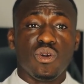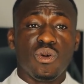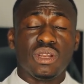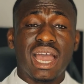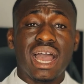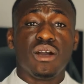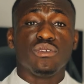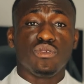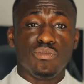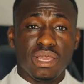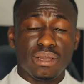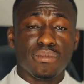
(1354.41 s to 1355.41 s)
on how to
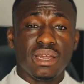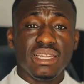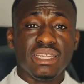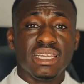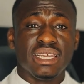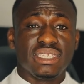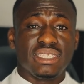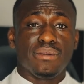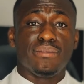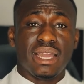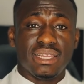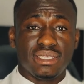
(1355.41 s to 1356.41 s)
make money
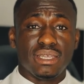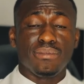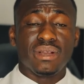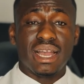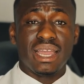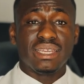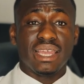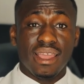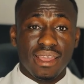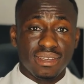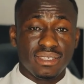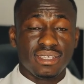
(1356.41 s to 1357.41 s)
step-by-step guide
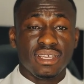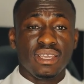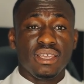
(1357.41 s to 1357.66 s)
ends.